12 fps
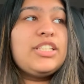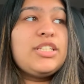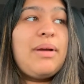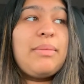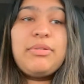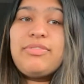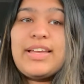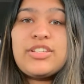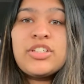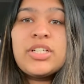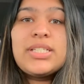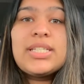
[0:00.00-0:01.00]
to my
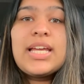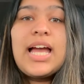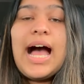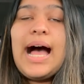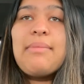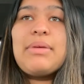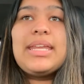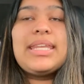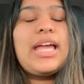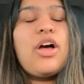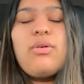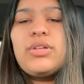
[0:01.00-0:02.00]
professors, and
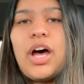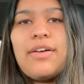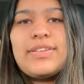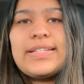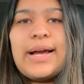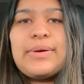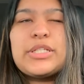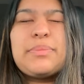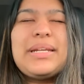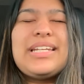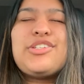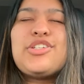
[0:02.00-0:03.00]
they hold office hours,
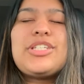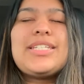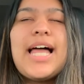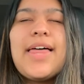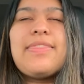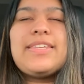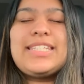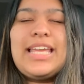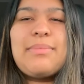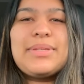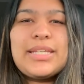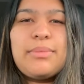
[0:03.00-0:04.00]
but it's just not the
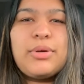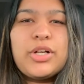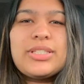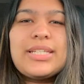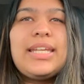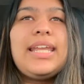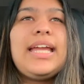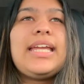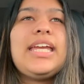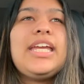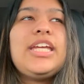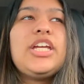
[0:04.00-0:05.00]
same as in person. I
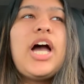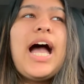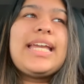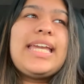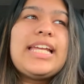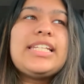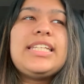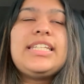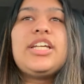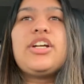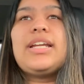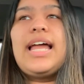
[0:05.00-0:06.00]
can't sit
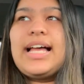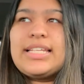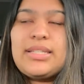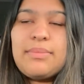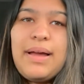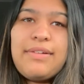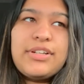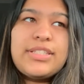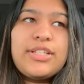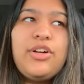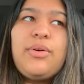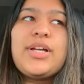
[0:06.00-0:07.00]
there and ask them every
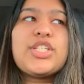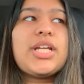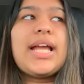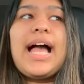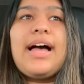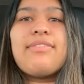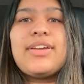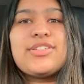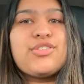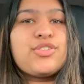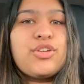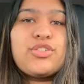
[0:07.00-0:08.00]
single question I have because
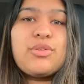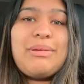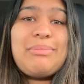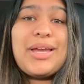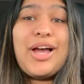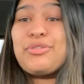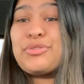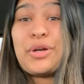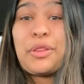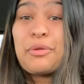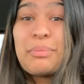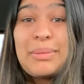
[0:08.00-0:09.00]
there's also maybe 100
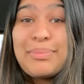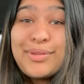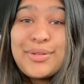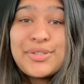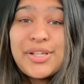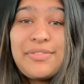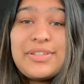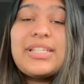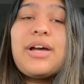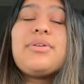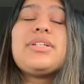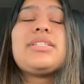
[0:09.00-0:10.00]
other people in those office
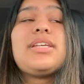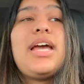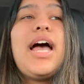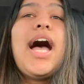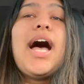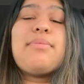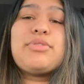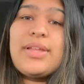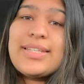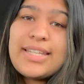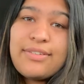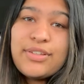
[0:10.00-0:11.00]
hours, so
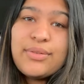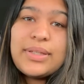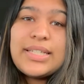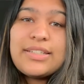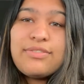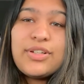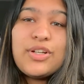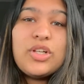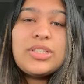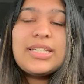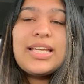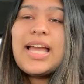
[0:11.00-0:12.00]
that's definitely really
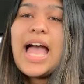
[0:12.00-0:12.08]
difficult,